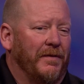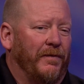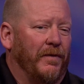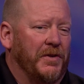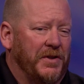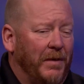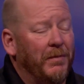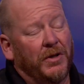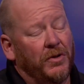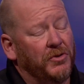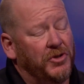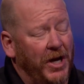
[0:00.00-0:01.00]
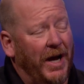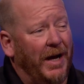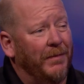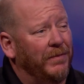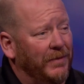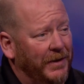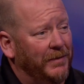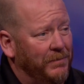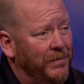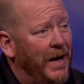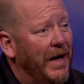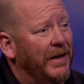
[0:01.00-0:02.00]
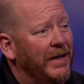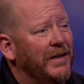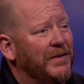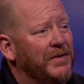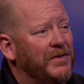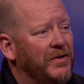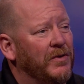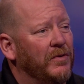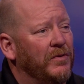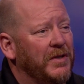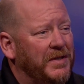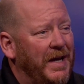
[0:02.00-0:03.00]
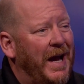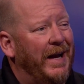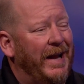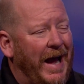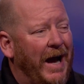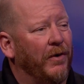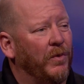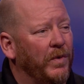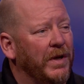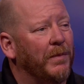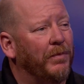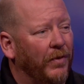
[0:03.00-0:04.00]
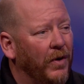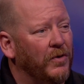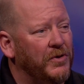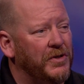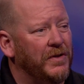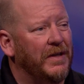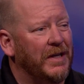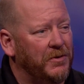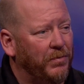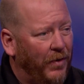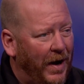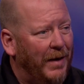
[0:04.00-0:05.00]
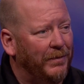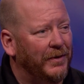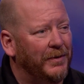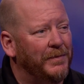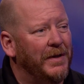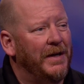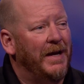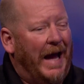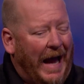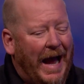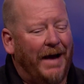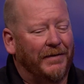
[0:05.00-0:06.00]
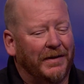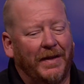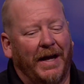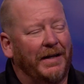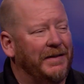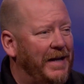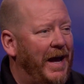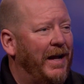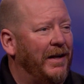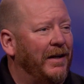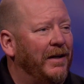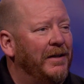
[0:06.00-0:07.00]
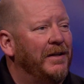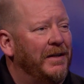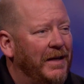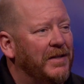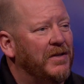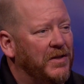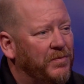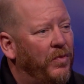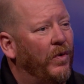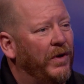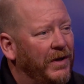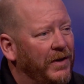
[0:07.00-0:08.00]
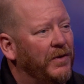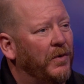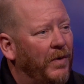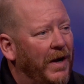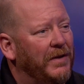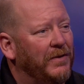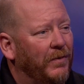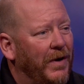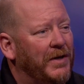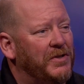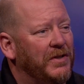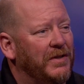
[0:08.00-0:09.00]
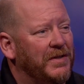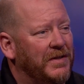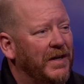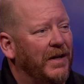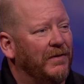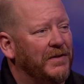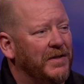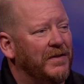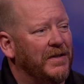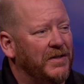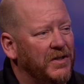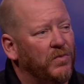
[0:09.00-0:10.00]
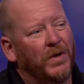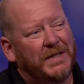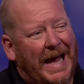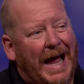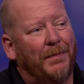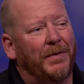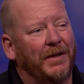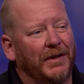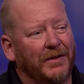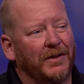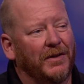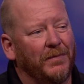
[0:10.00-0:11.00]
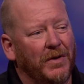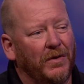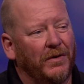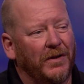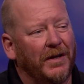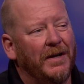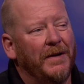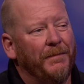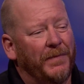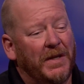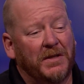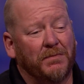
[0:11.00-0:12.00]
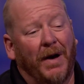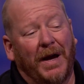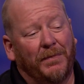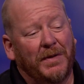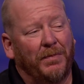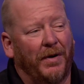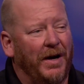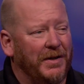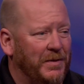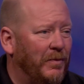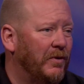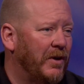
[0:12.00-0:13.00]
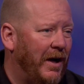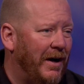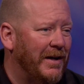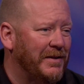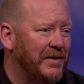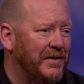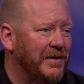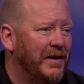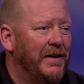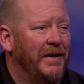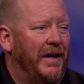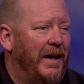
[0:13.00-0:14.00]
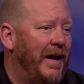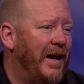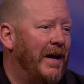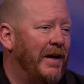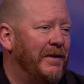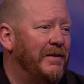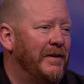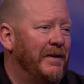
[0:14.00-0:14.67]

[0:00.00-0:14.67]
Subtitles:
for somebody whose job, like mine is, to decide how do we approach this problem, having that data gets us pointed in the right direction to say, listen, this is what's happening in the community. These might be possible causes, and